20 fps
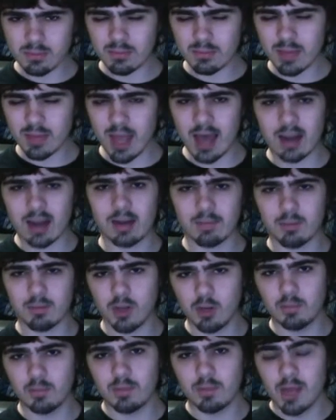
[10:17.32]
I don't know,
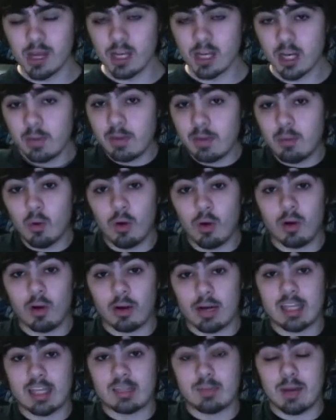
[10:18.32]
could be more
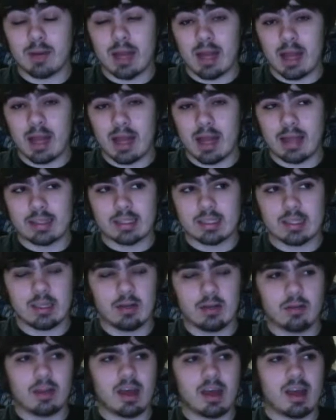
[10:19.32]
organized, but it's
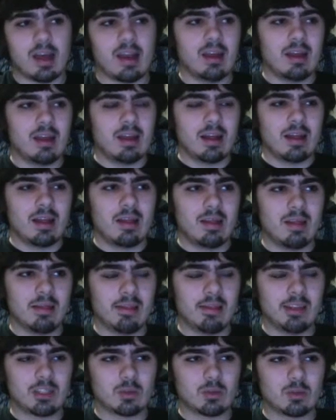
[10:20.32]
clear that
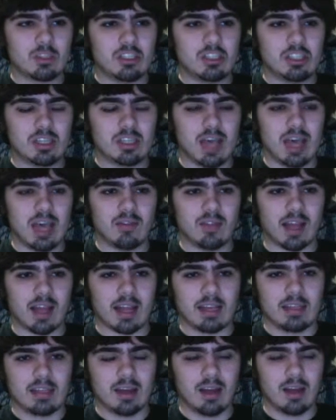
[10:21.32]
this was just kind of
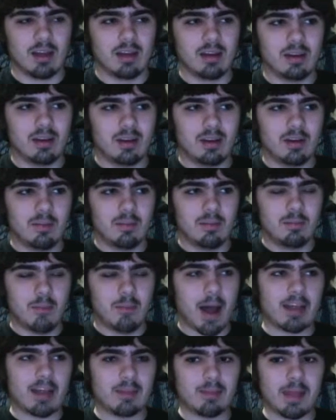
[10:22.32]
like done
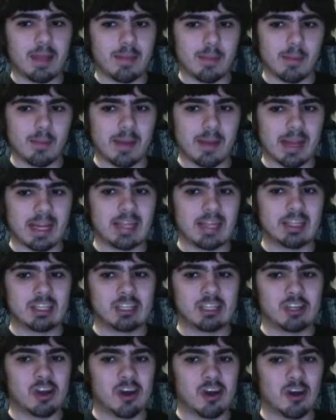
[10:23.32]
by the people making the
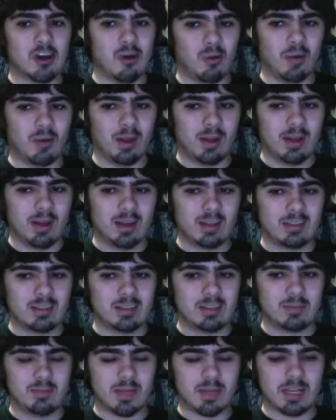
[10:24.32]
show
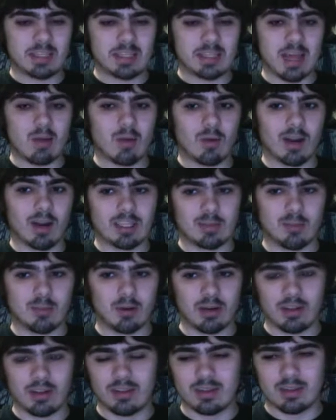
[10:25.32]
because they wanted to put
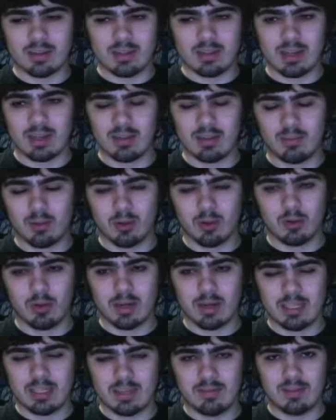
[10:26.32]
it on the
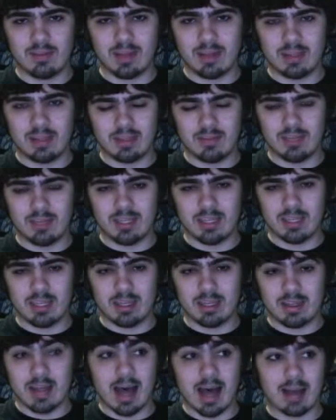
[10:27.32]
Blu-ray and DVD,
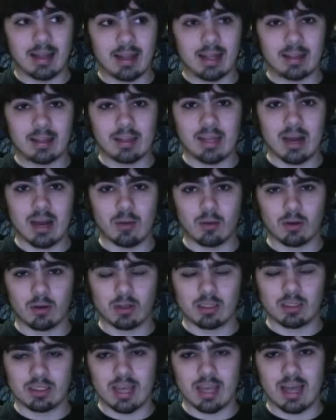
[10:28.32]
not like the network
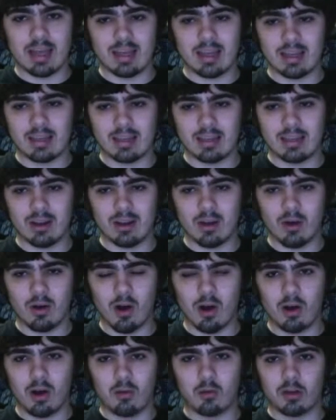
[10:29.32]
saying, all
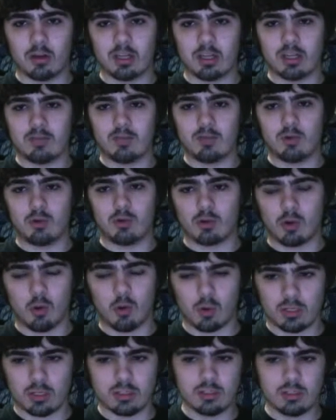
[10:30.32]
right, we're gonna give you a
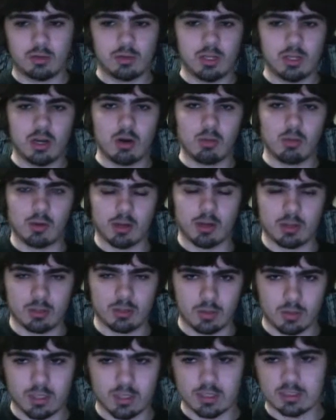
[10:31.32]
recording studio and we're gonna
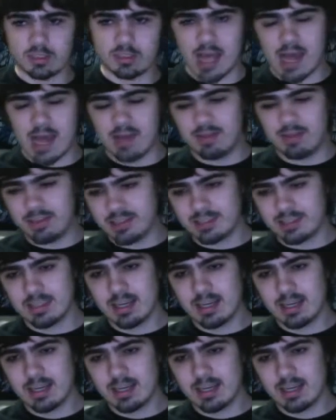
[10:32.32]
do this and that and this.